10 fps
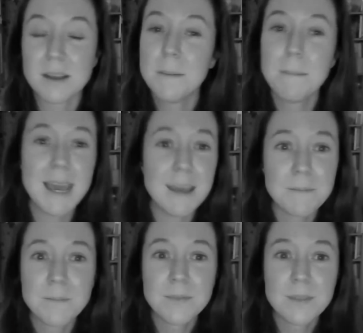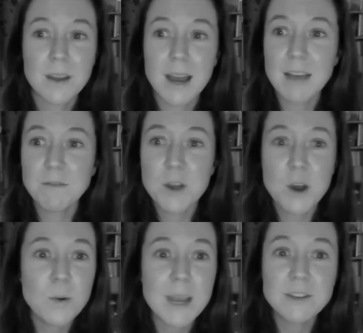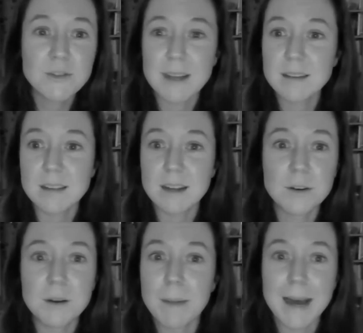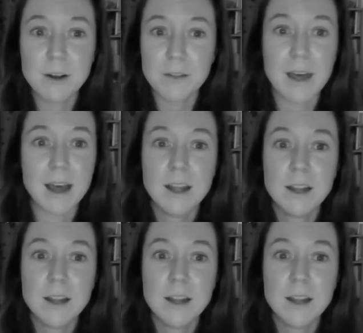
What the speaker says: Mate, I have no interest in looking back on that.